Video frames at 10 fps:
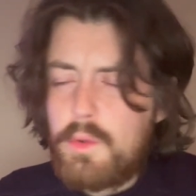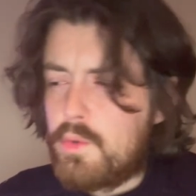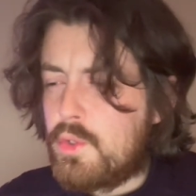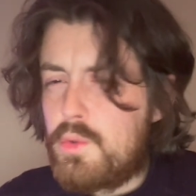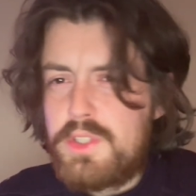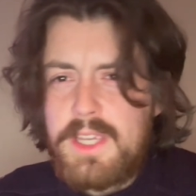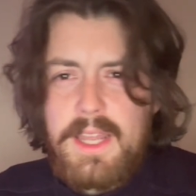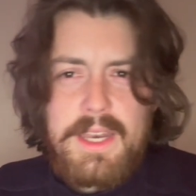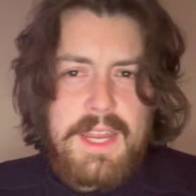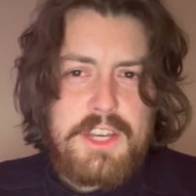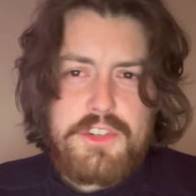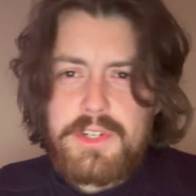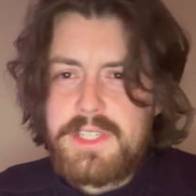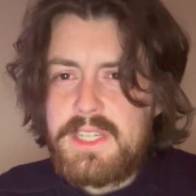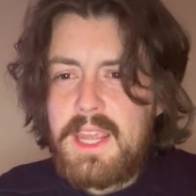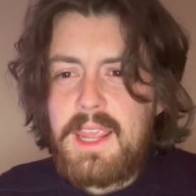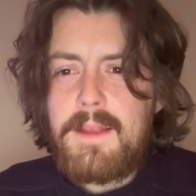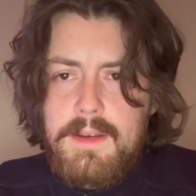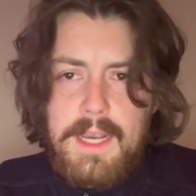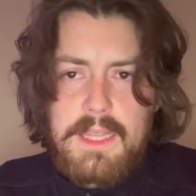lucid and
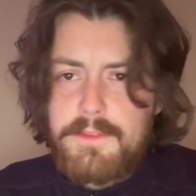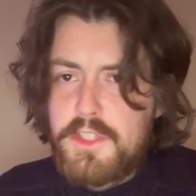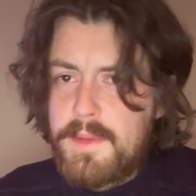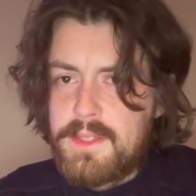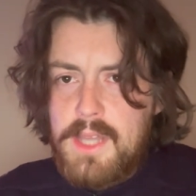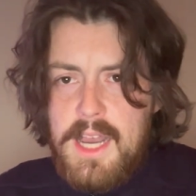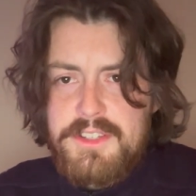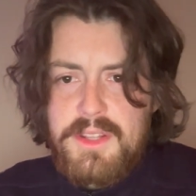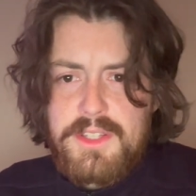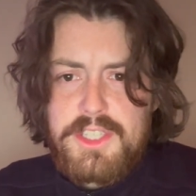interesting. I love just being lost in this